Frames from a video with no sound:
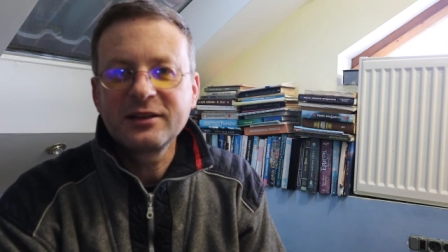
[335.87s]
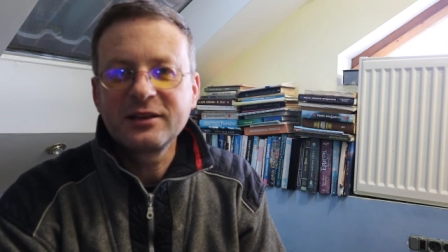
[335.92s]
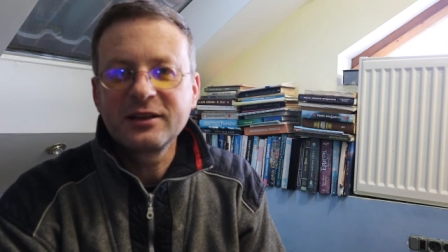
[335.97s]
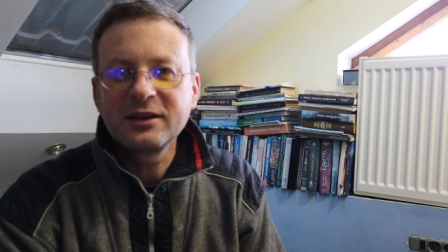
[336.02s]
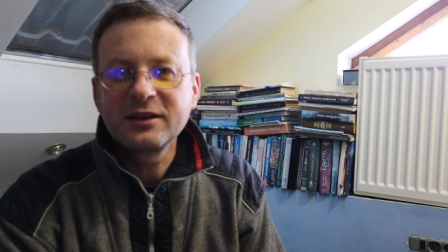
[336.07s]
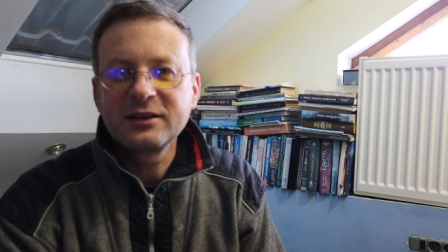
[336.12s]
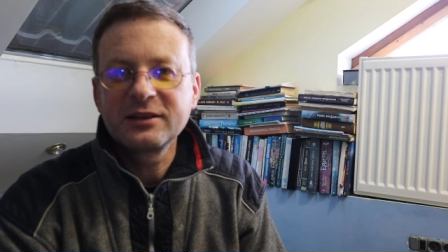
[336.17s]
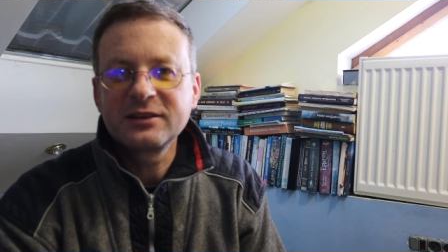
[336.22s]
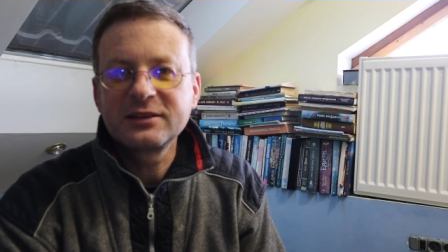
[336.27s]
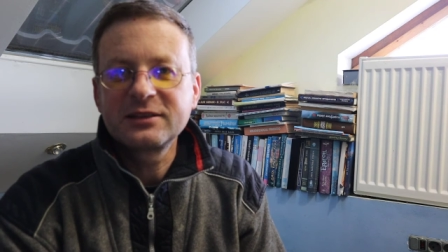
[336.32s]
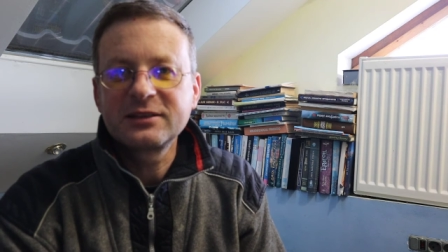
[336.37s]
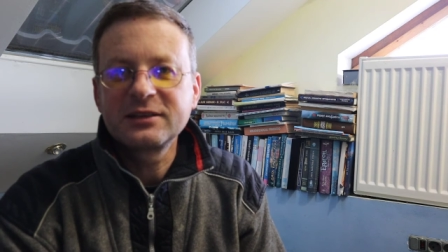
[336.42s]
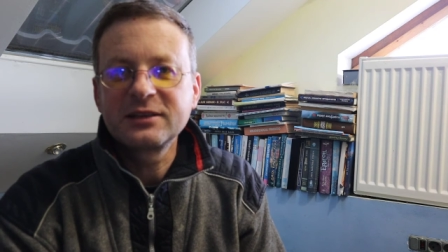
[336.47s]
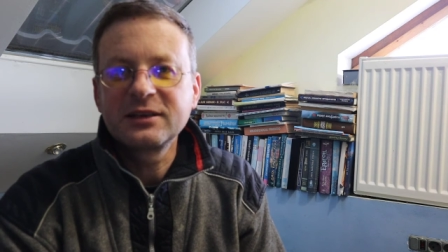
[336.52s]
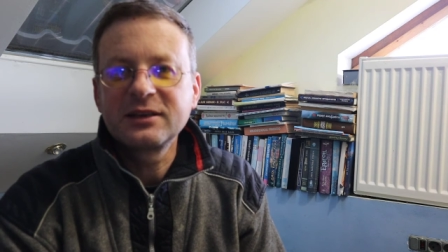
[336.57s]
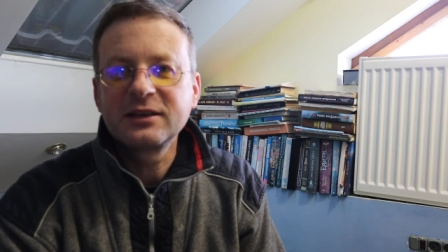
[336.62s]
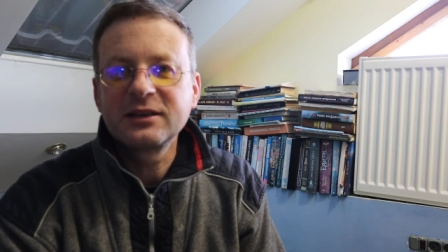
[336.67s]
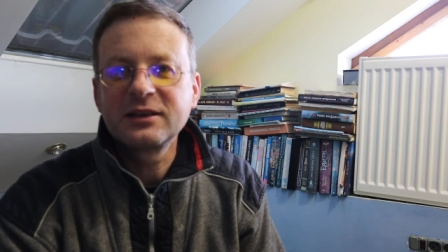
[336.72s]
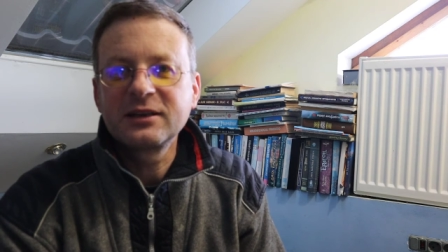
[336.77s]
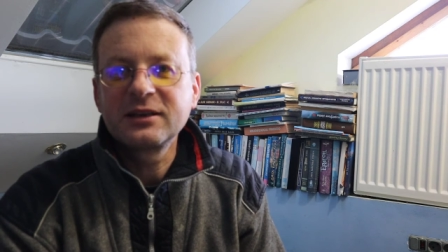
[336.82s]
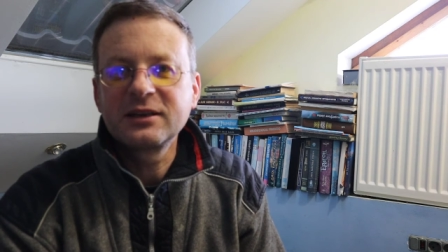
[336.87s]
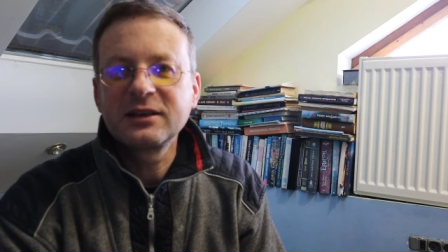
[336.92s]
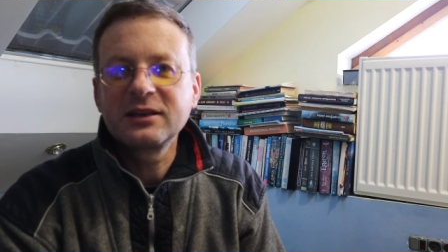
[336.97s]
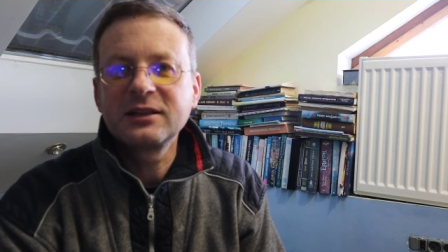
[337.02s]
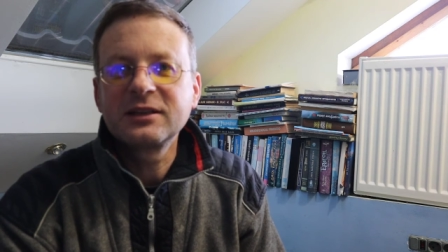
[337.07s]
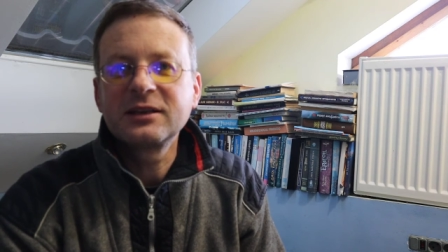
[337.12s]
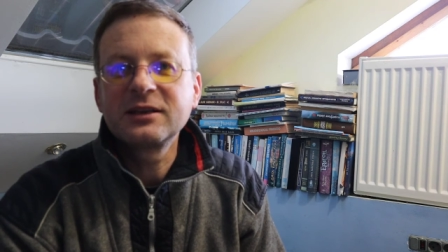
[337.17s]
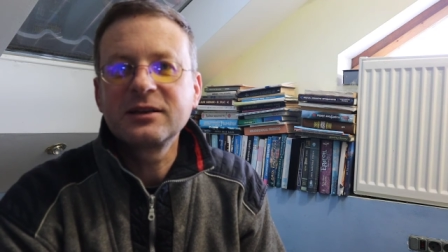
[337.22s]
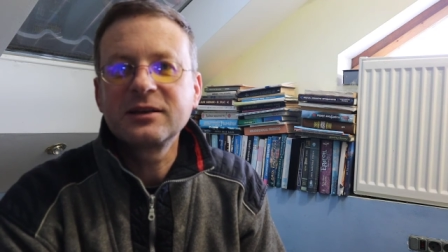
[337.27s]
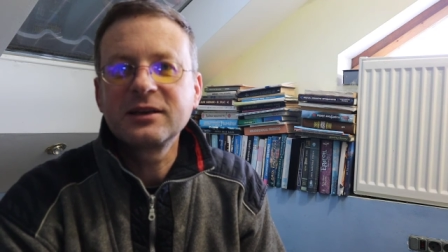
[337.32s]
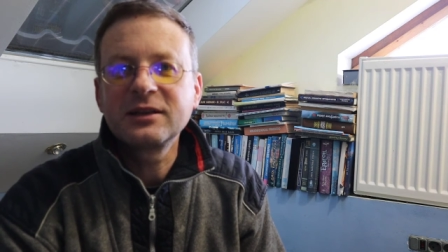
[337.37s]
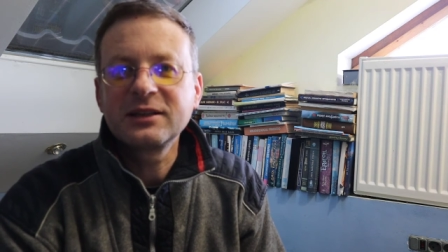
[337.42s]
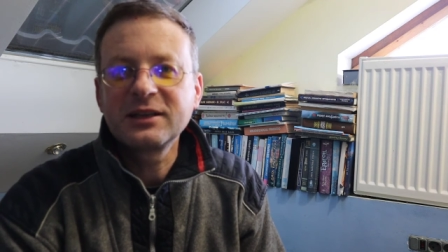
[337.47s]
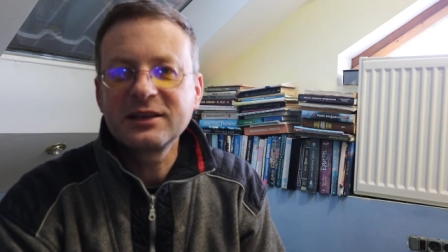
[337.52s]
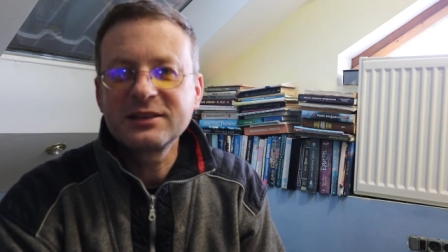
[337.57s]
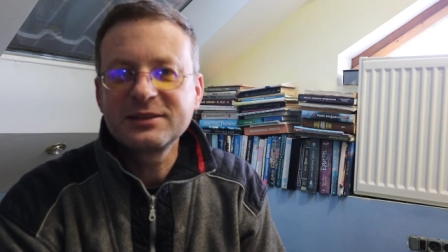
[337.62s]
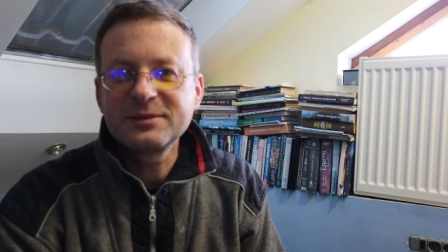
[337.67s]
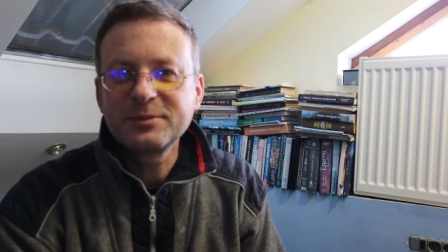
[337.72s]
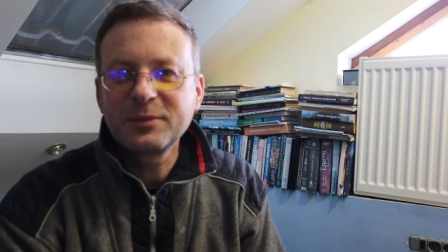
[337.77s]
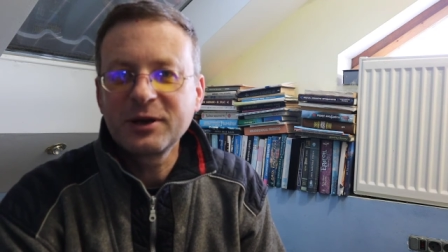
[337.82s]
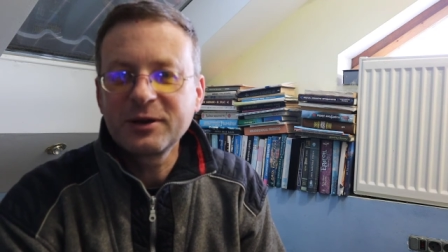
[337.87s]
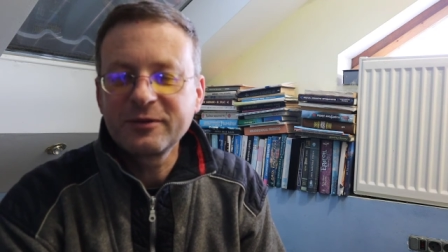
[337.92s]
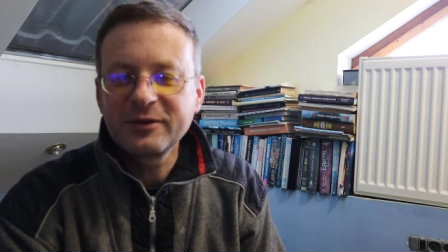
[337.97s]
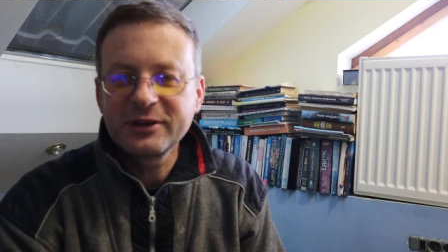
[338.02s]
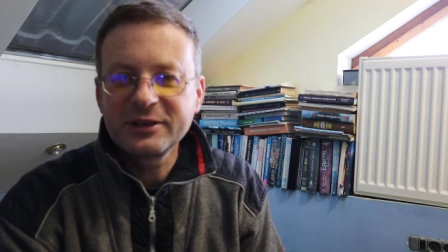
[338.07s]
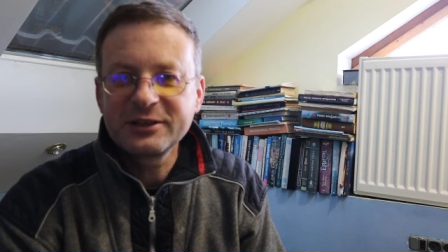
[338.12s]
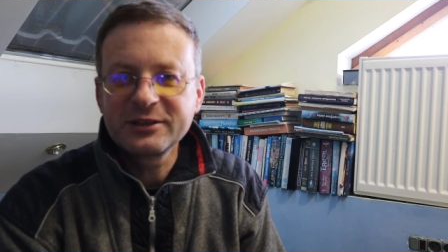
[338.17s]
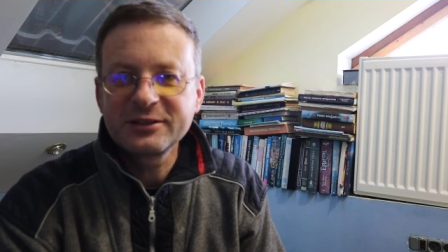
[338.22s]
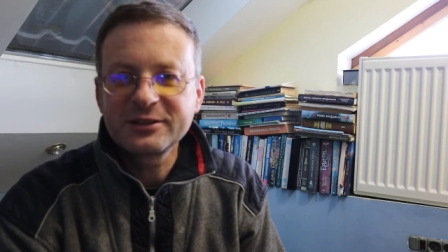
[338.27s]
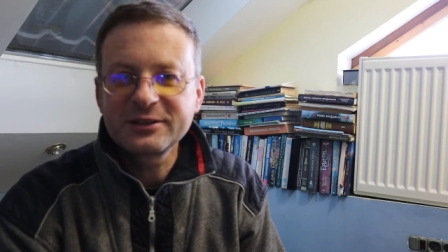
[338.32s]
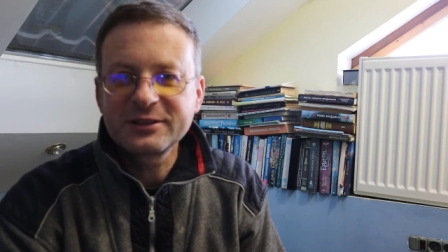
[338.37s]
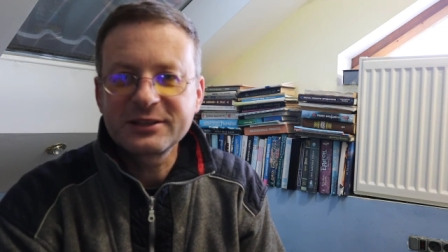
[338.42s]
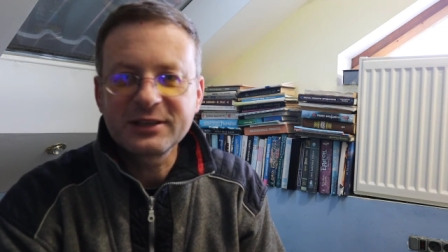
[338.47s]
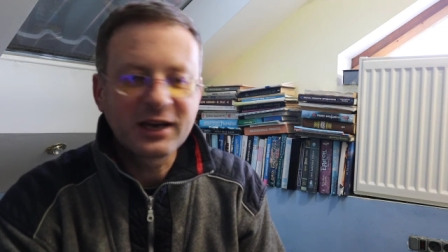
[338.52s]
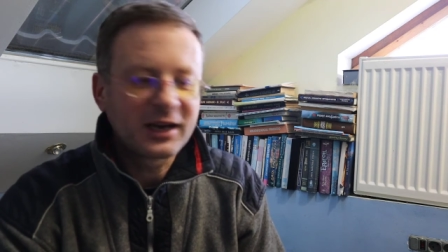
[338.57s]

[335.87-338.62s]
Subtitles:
there is in another my videos.